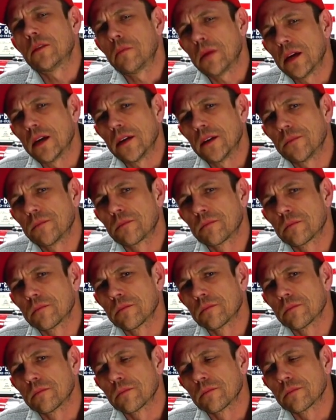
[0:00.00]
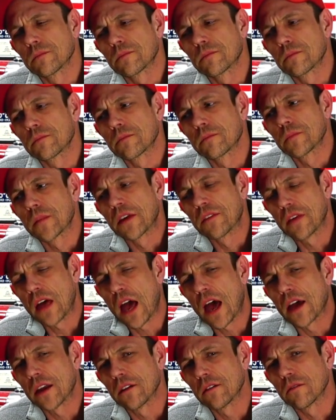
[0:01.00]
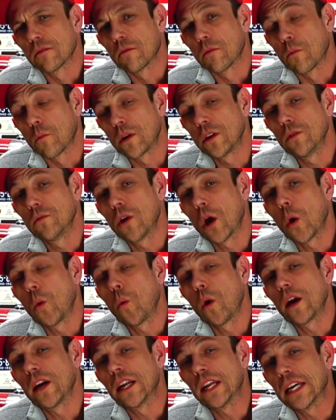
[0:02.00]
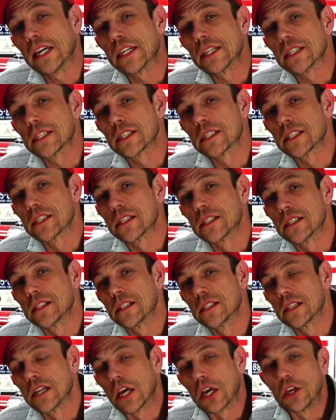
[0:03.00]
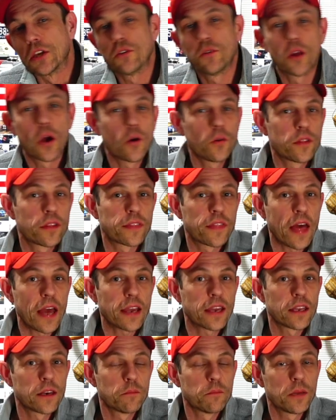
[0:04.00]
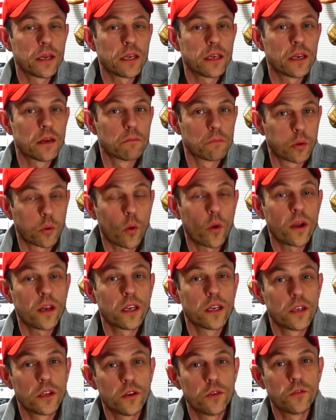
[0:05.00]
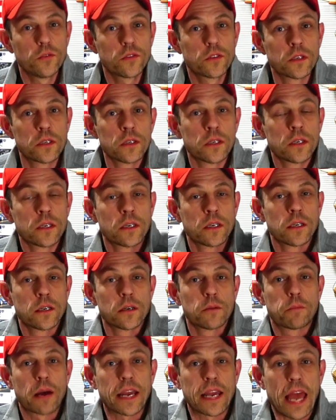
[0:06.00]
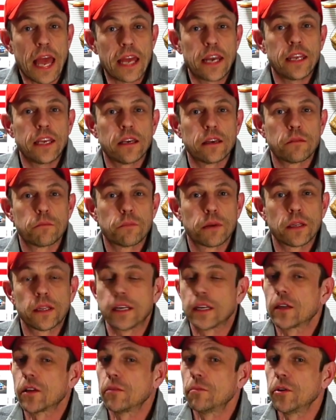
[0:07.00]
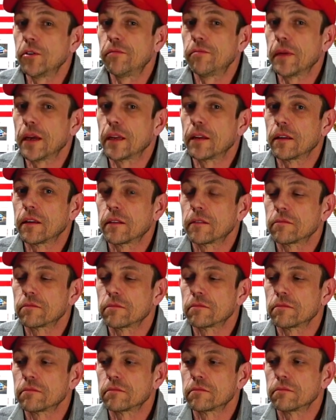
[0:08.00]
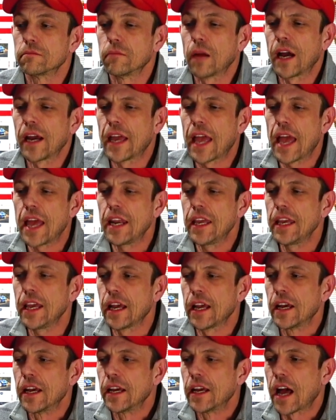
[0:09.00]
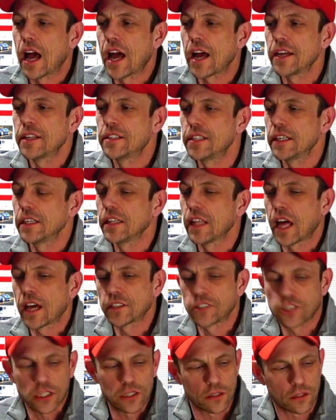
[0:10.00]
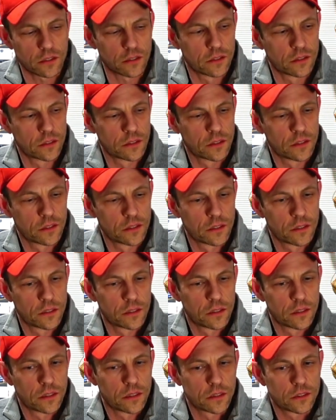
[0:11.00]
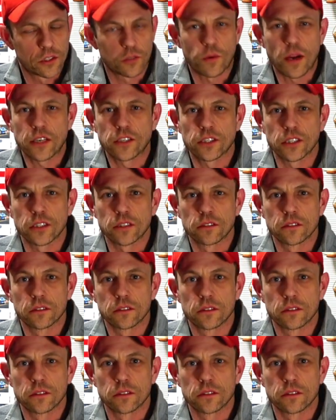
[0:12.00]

me that when you know what it is, you know that that can be employed and used by any political movement, by any ideological direction,